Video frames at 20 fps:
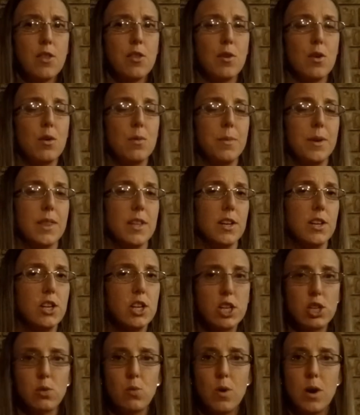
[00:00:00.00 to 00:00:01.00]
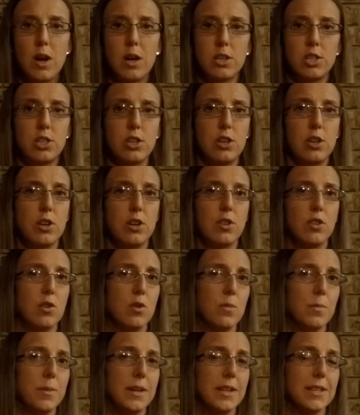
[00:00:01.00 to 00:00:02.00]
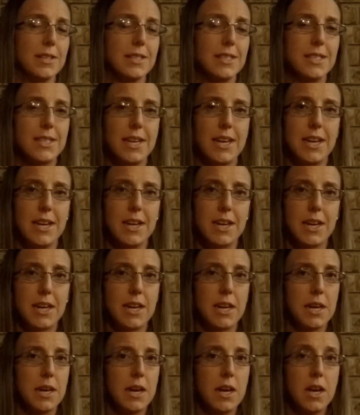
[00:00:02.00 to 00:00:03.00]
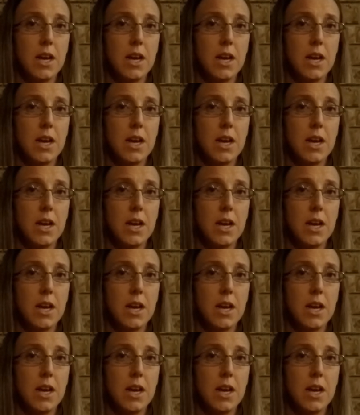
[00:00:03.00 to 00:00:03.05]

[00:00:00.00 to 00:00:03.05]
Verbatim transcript: Throw them in the dishwasher, throw them in the sink